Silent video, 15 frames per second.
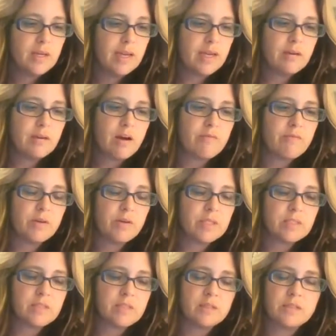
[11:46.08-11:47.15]
and not
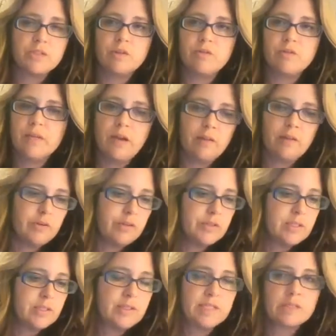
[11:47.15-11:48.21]
focusing on serving
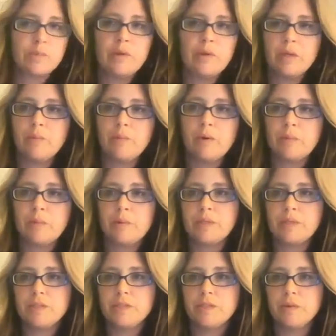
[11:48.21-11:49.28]
others. And that's really what we want
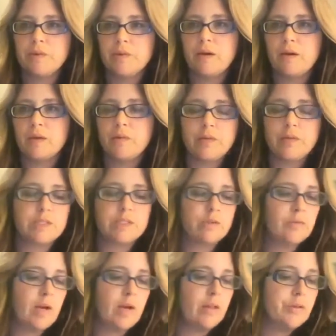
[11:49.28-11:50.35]
to do. How can we
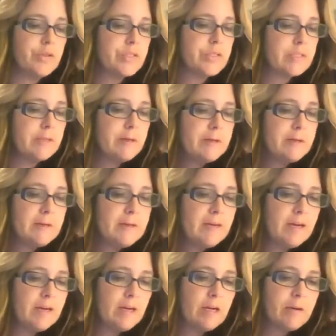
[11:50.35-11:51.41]
serve others?
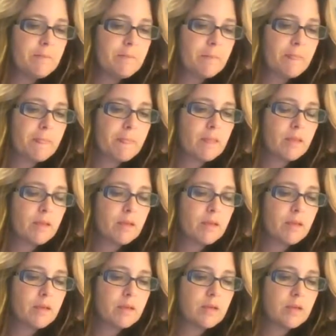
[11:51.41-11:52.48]
And
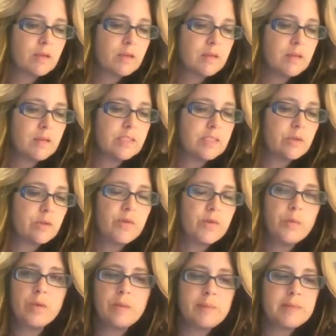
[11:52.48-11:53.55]
so if you
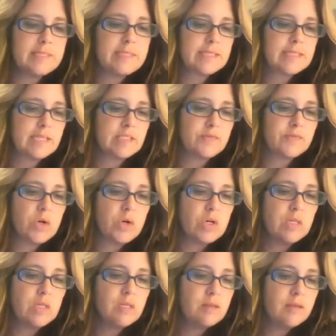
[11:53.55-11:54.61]
want to be
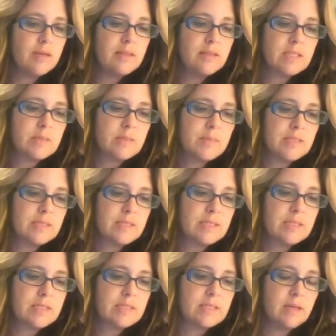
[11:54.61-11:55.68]
successful in this
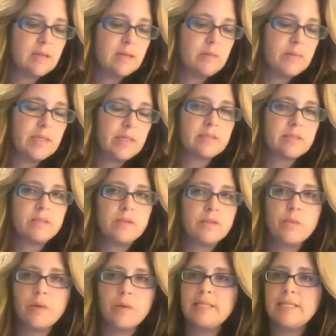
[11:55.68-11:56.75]
business, you
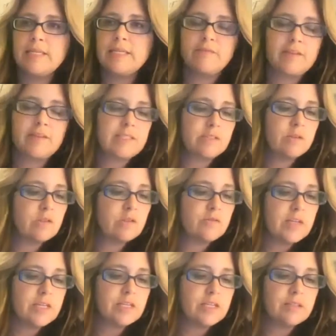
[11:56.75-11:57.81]
really need to face those
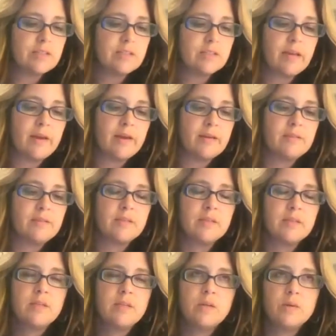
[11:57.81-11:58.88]
fears and
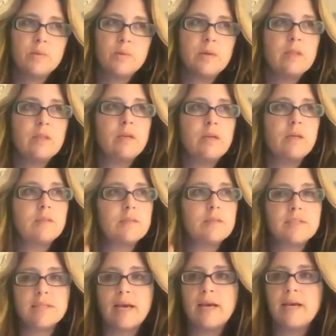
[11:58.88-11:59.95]
really
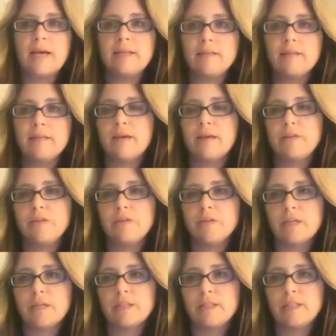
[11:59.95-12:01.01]
decide that you're
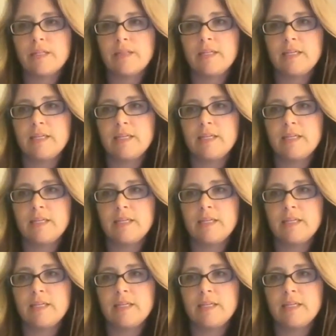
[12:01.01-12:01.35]
not going to let the